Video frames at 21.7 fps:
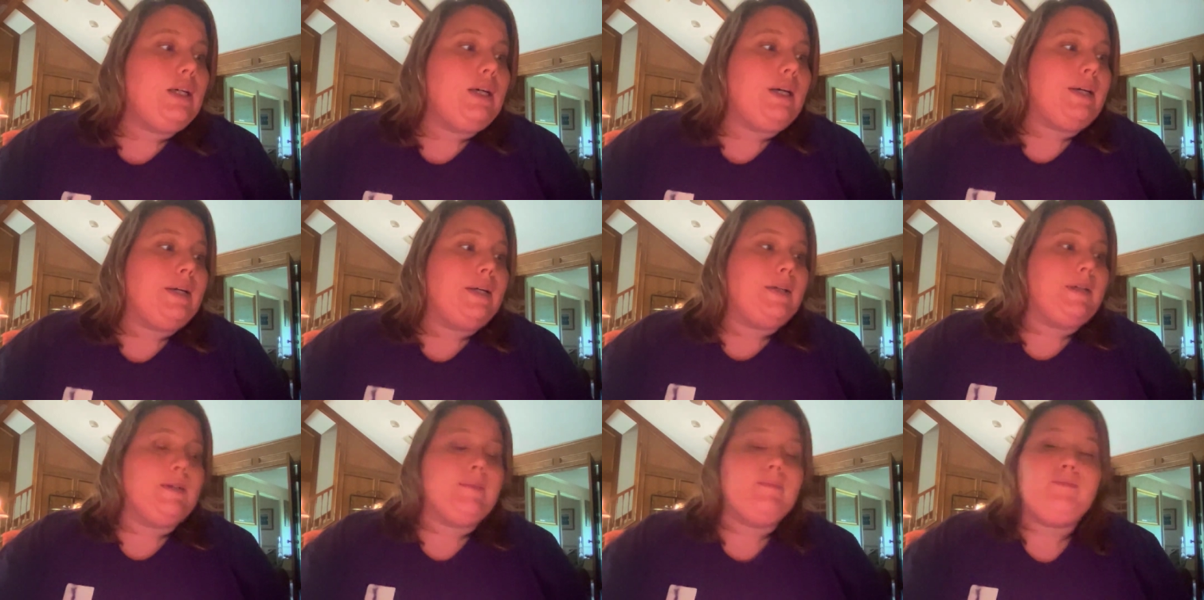
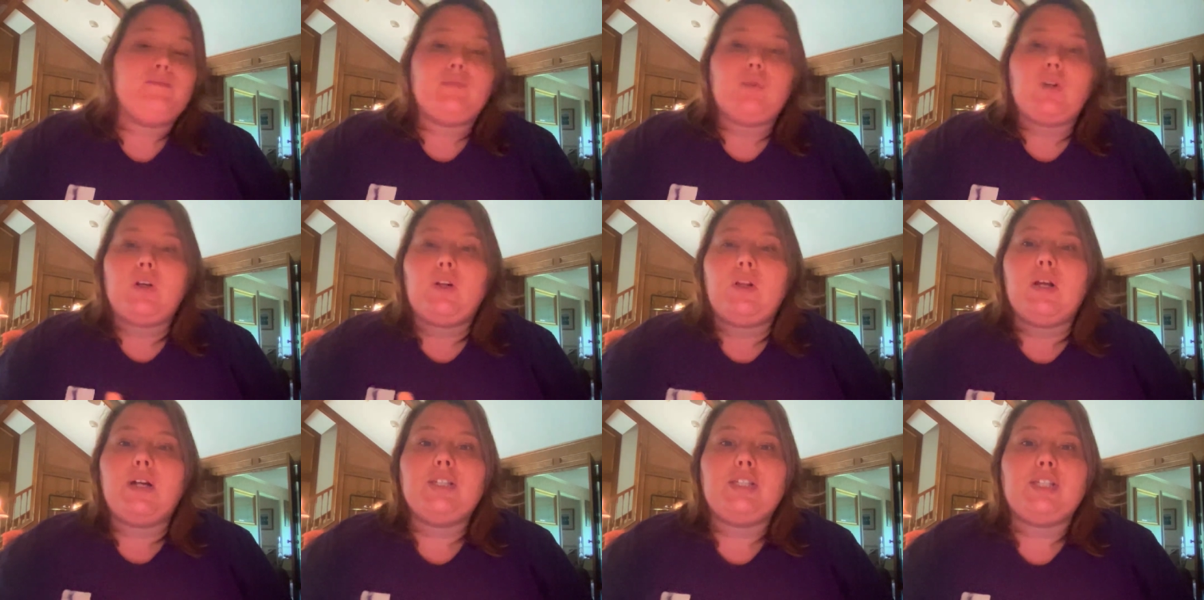Um,
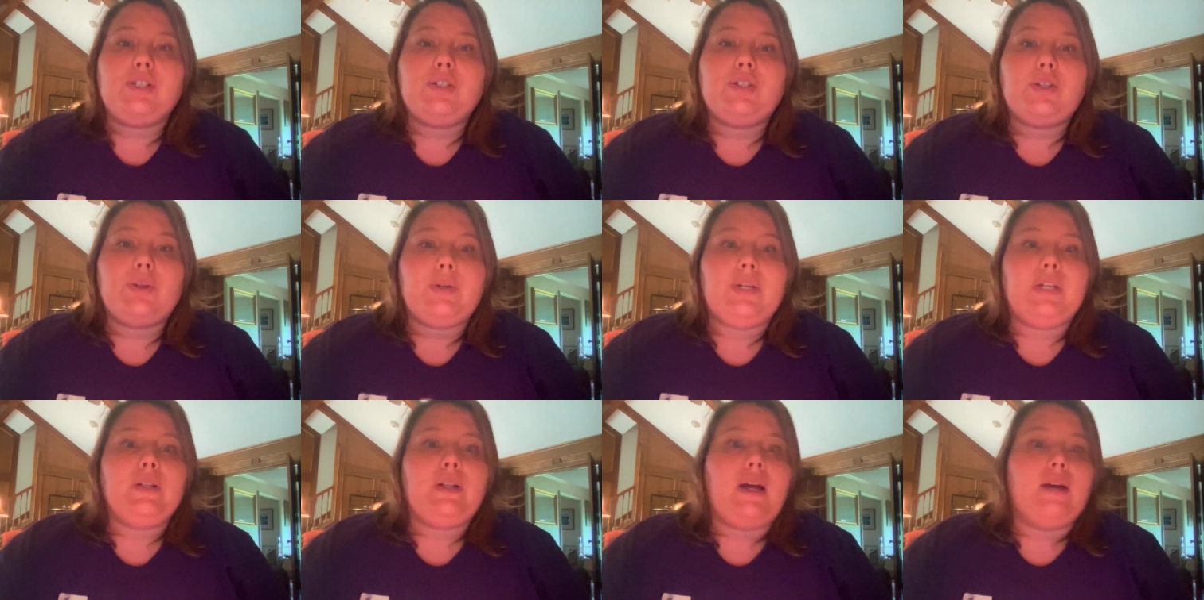Colossians
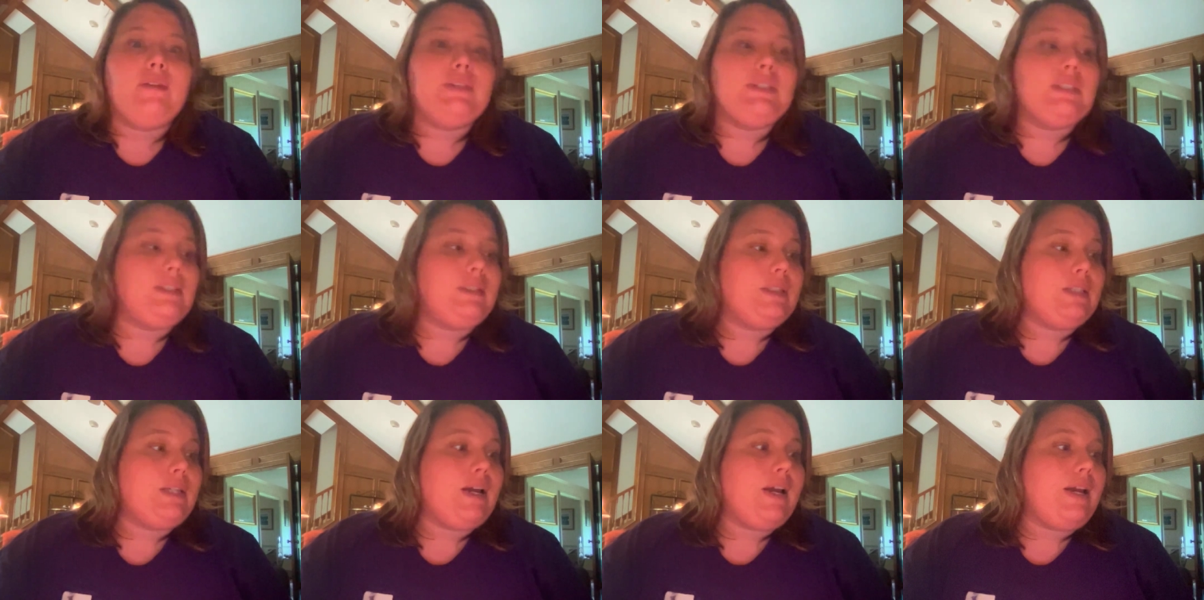3:11
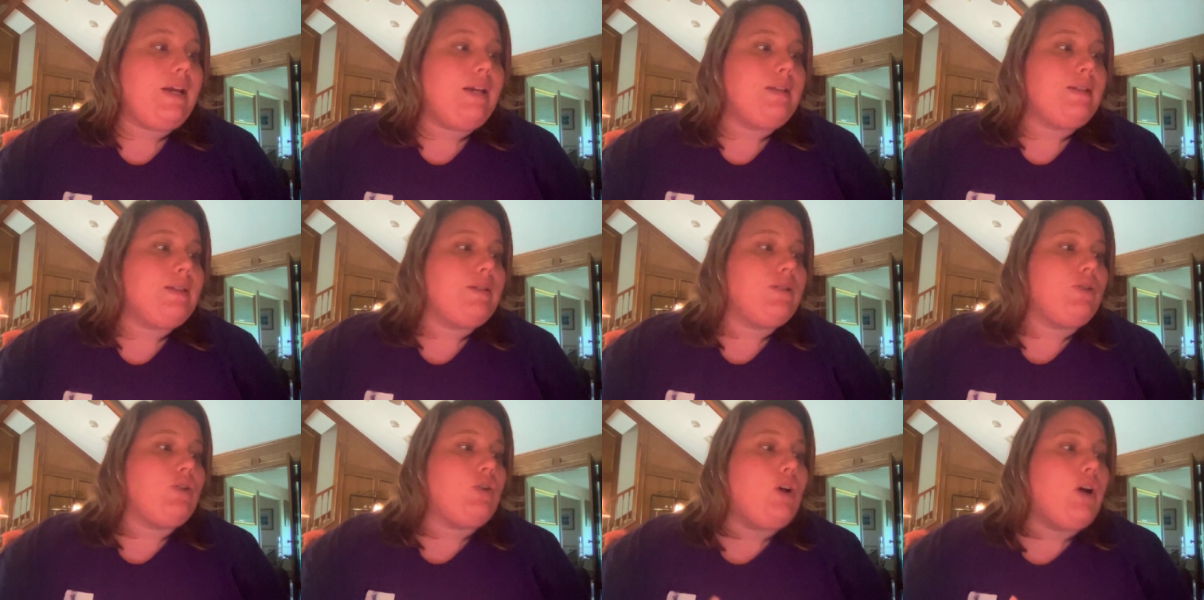
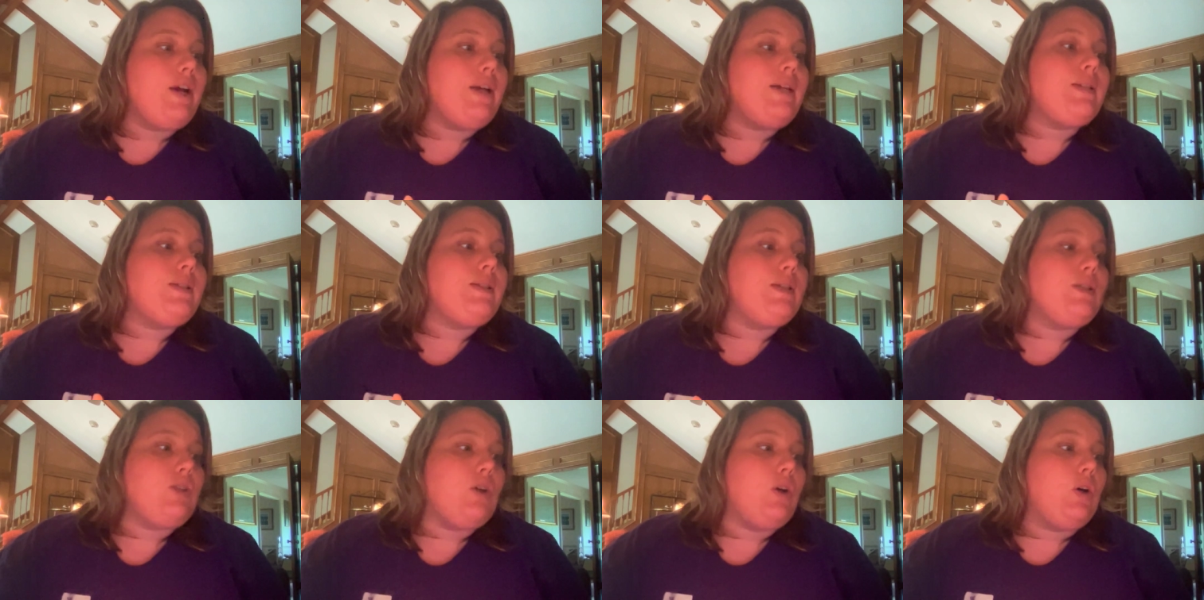states
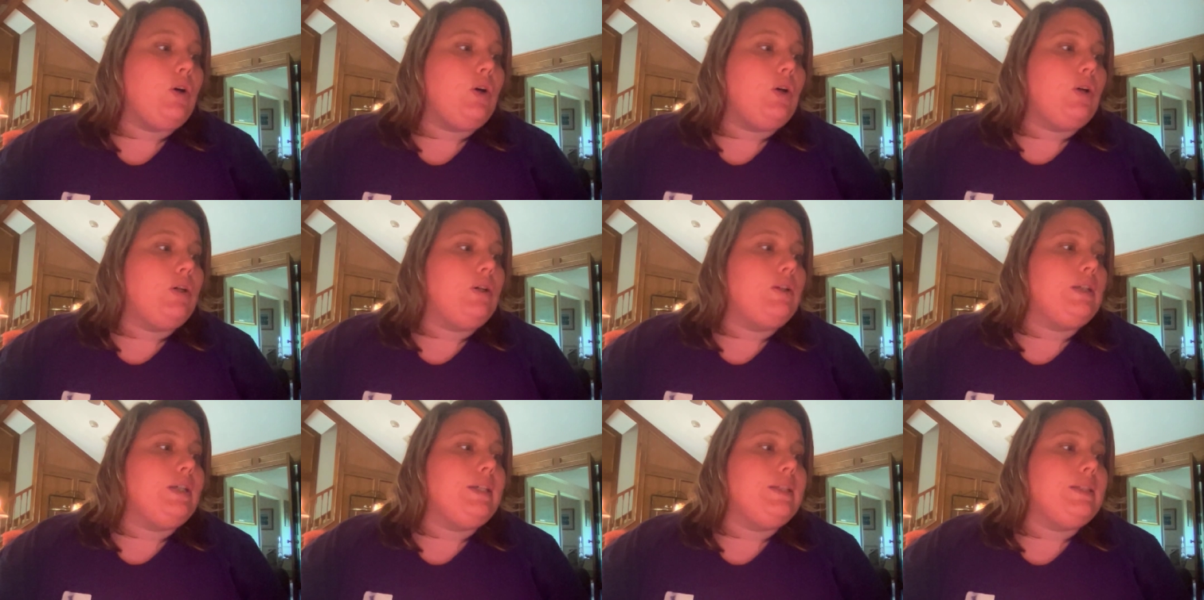Christ is
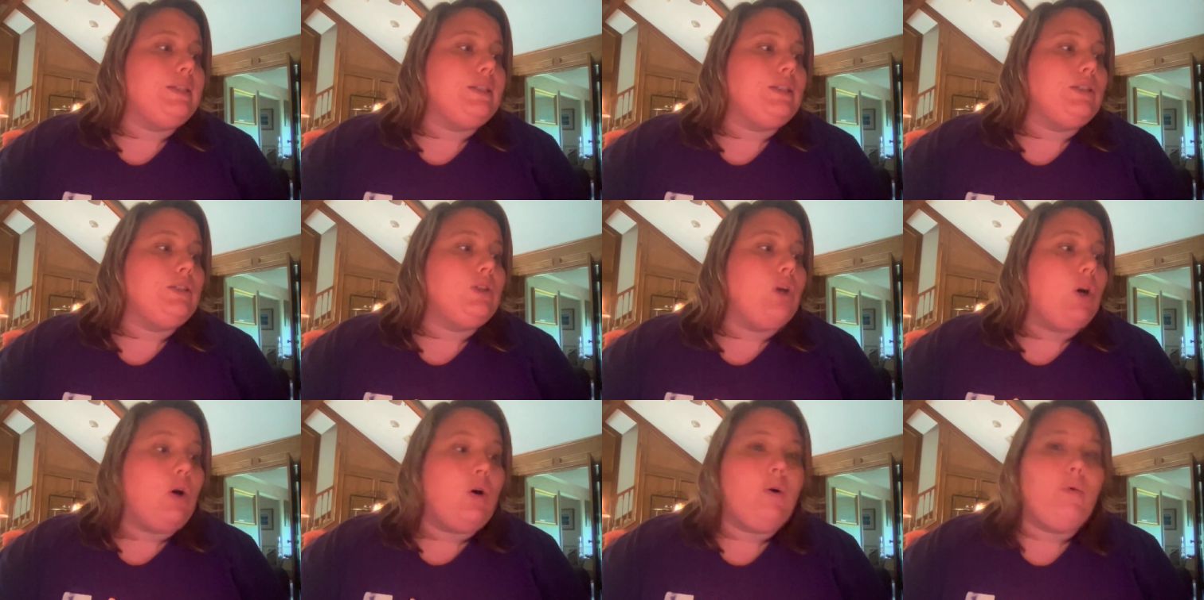all and
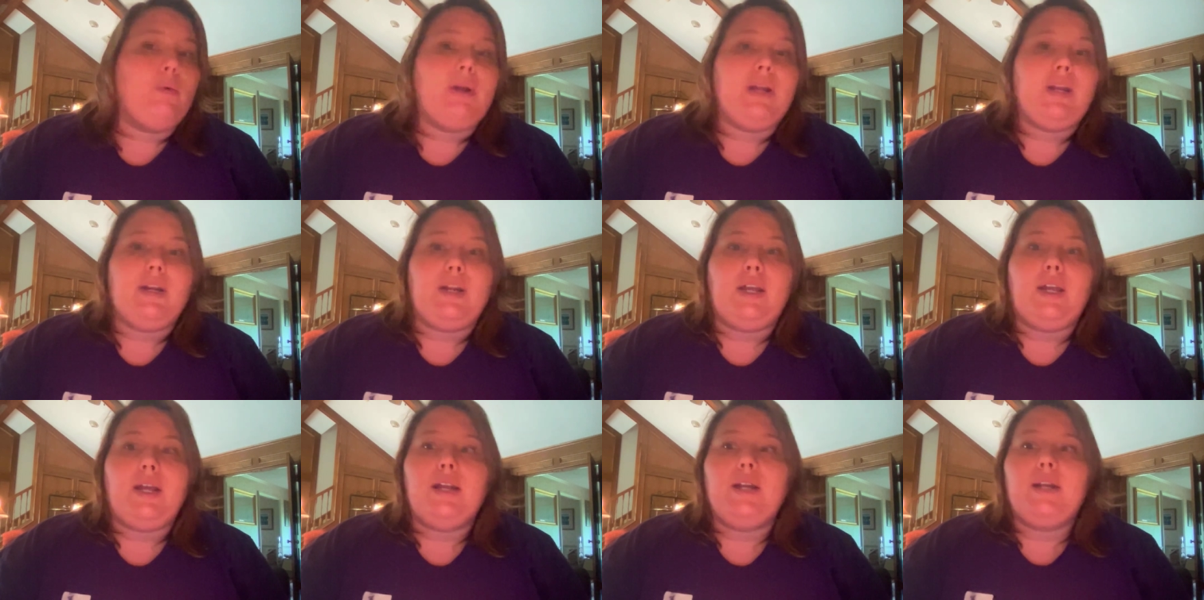in all we
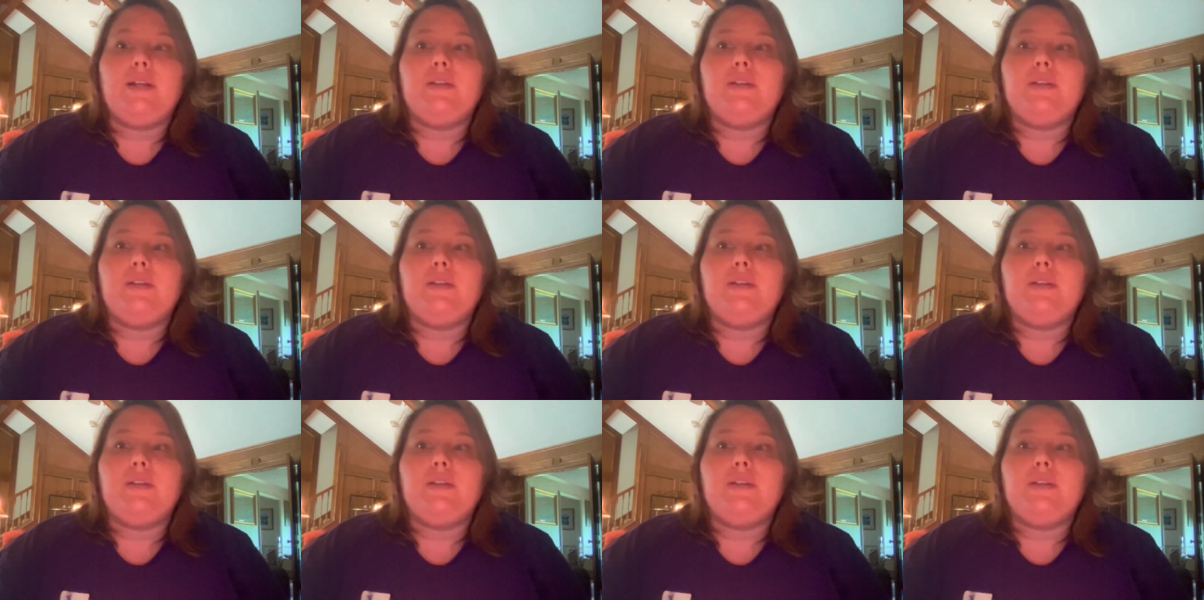need.